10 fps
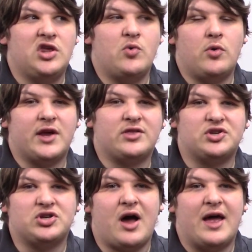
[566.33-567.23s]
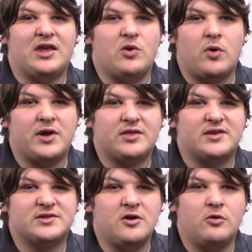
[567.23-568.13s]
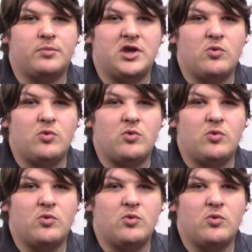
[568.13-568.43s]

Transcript: You won't get the shot. You won't get the scoop.